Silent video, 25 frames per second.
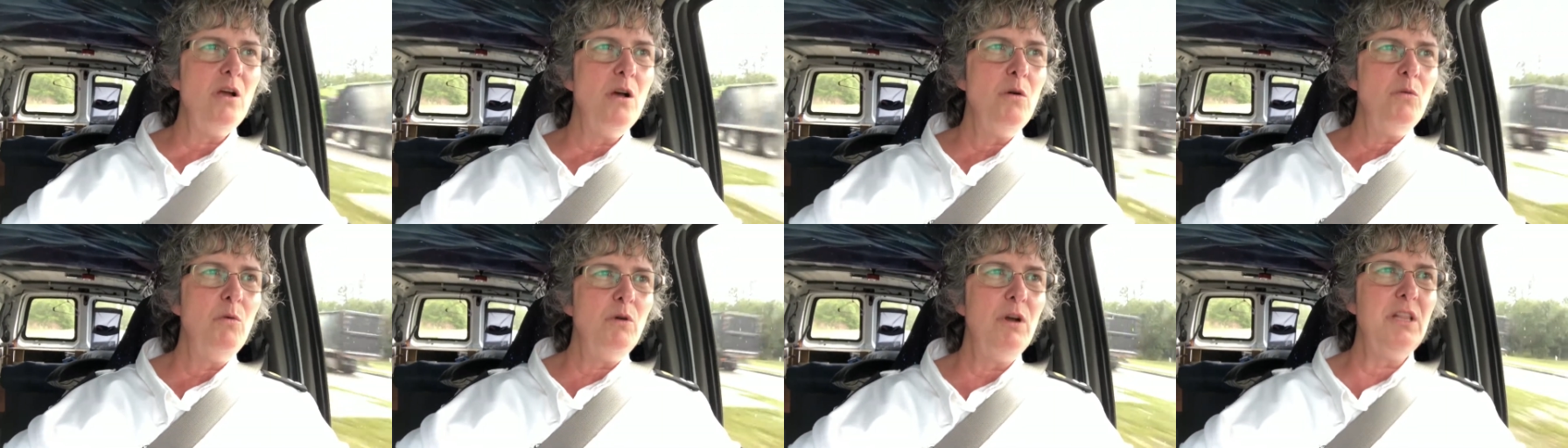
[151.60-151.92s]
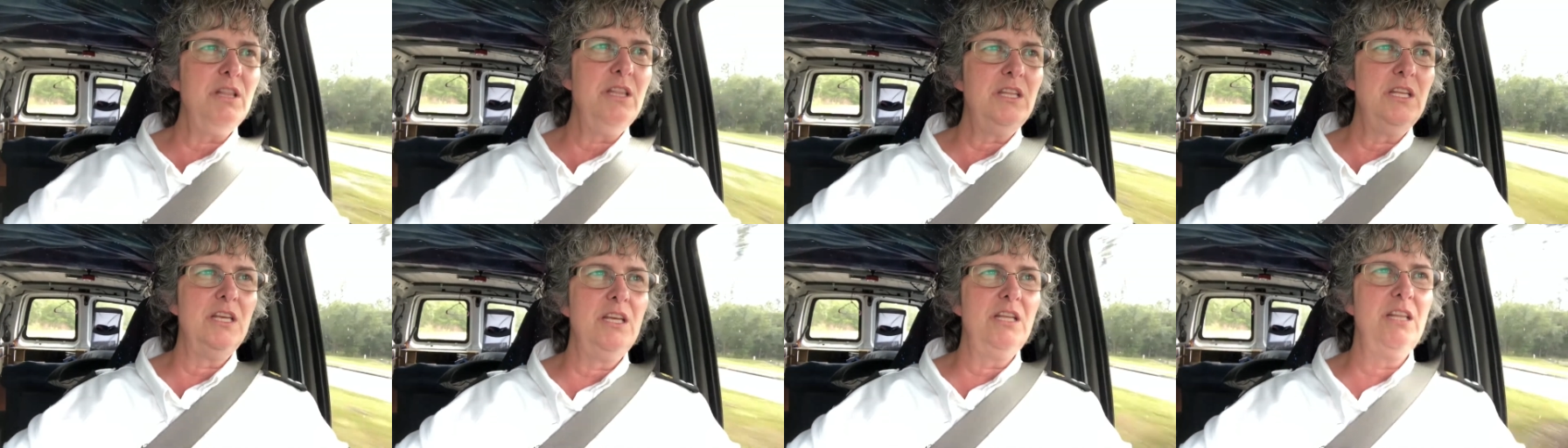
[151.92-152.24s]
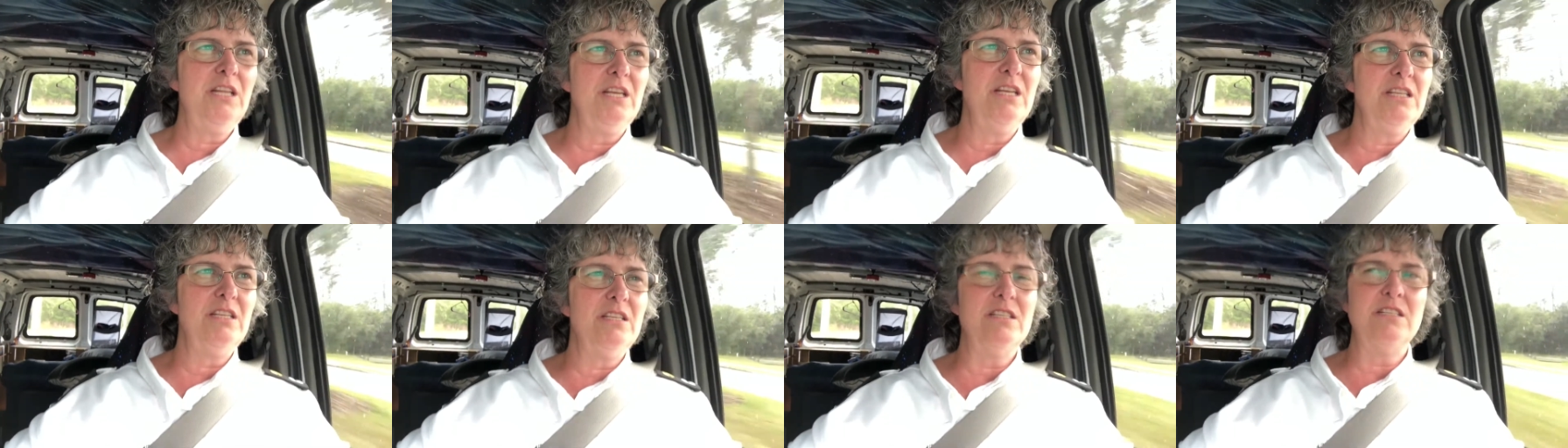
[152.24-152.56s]
One thing
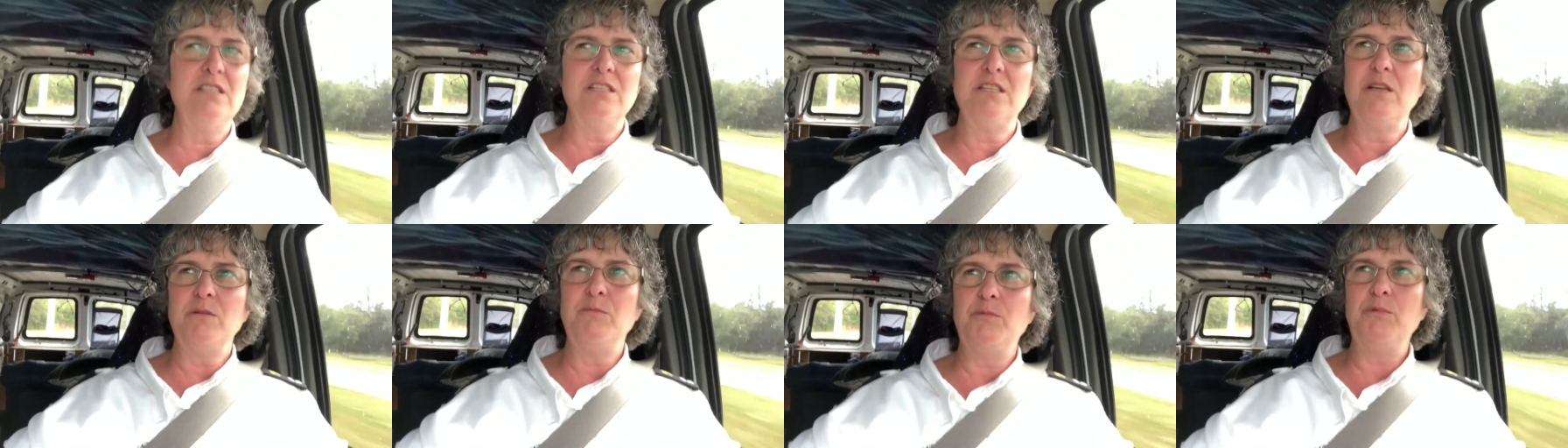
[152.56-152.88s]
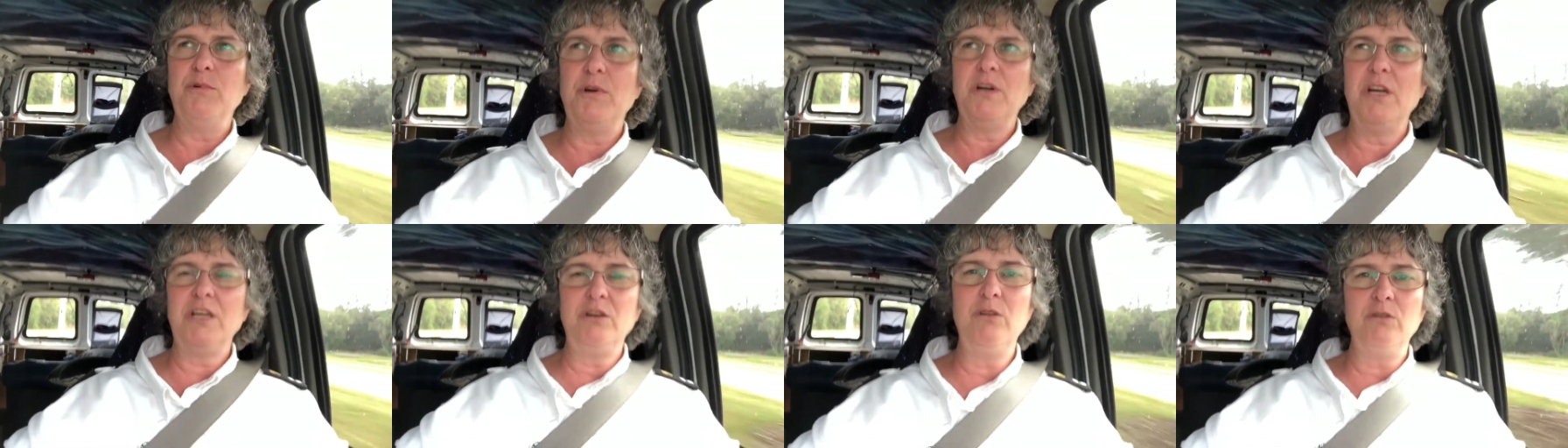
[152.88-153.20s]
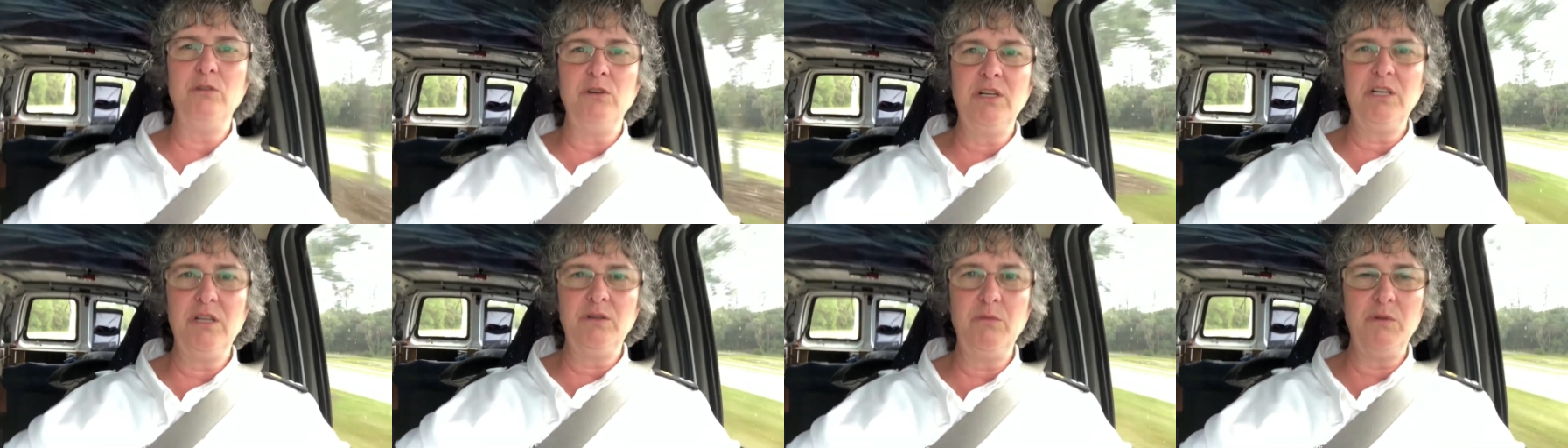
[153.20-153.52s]
that's a
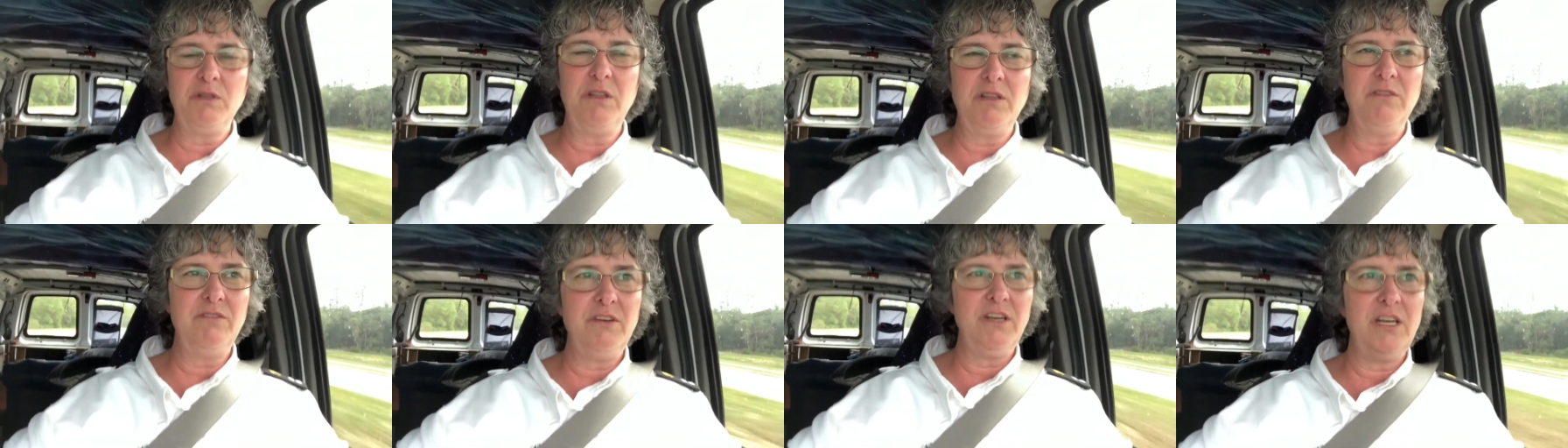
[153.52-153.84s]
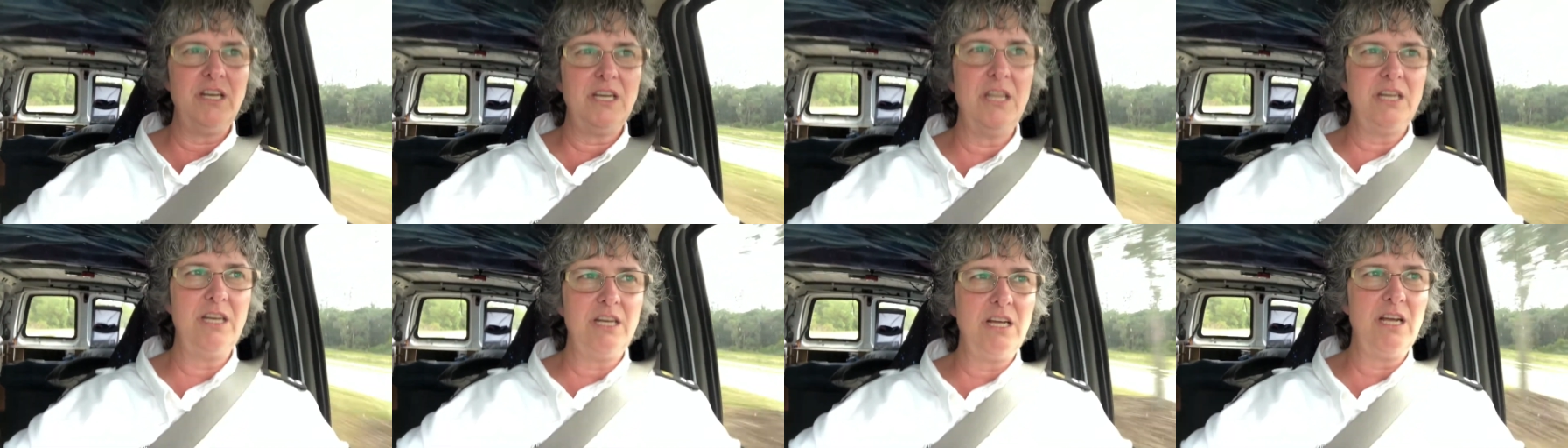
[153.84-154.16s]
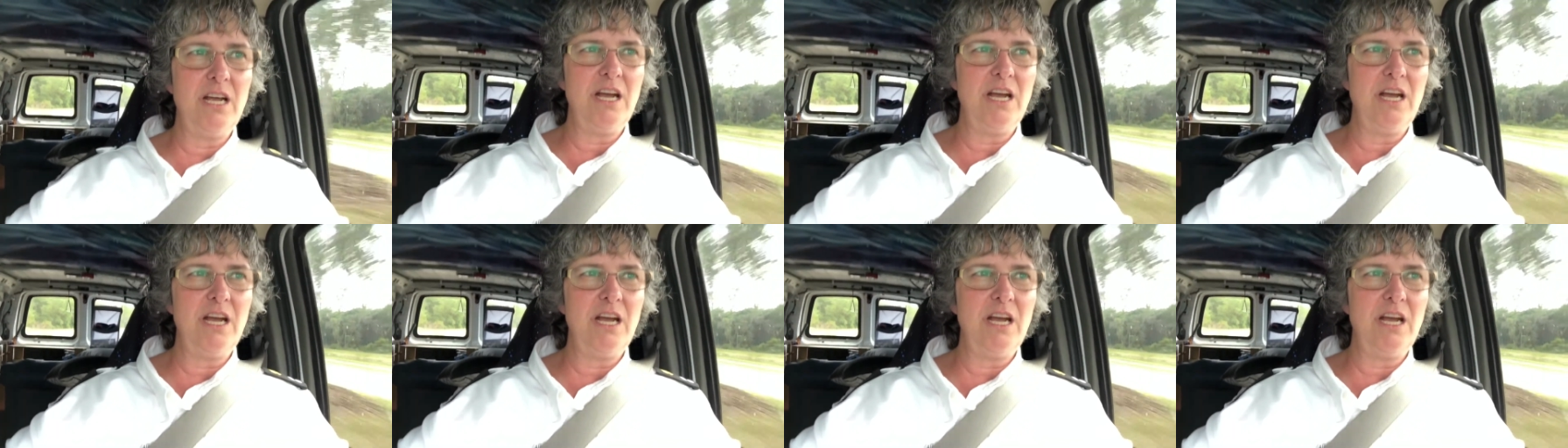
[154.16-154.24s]
priority with the van,